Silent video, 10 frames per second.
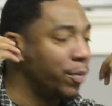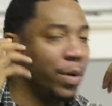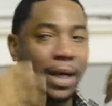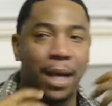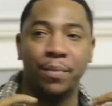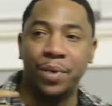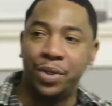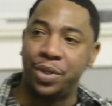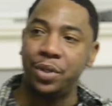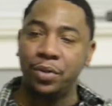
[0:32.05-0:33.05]
what can we
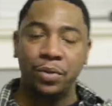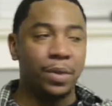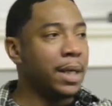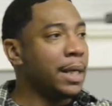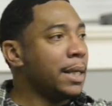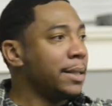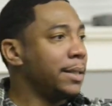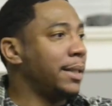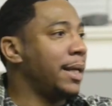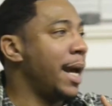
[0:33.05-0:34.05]
do
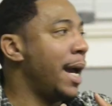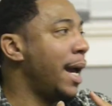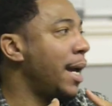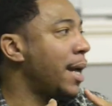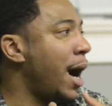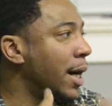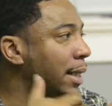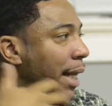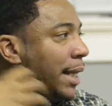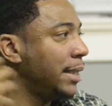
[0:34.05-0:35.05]
to get our
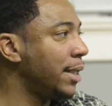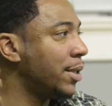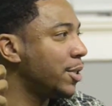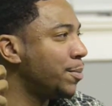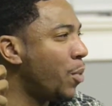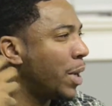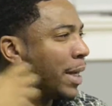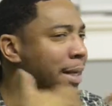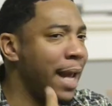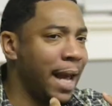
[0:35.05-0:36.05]
lay leaders more
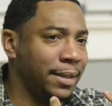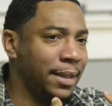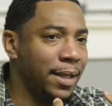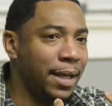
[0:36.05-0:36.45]
connected?